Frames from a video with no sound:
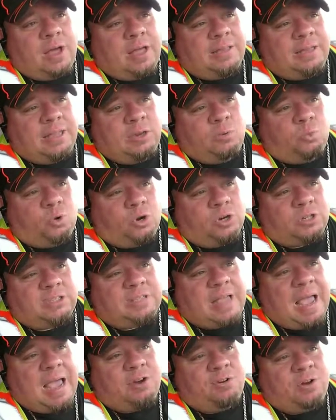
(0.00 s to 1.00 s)
I did work
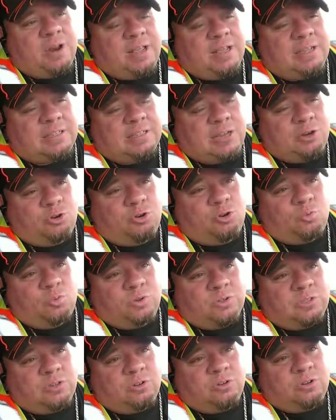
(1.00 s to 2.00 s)
Saturday because I knew it
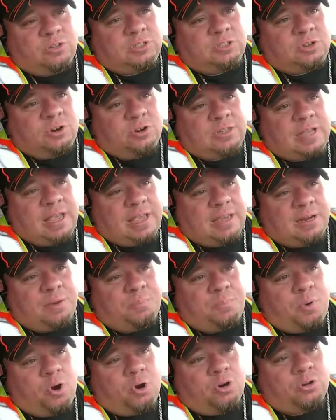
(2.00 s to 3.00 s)
wasn't going to start taking
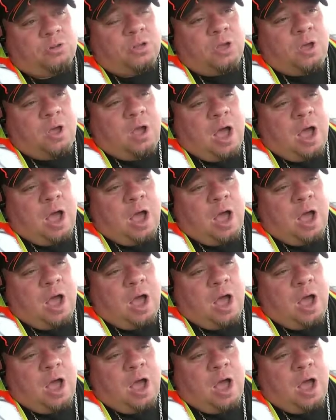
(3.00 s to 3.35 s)
apart.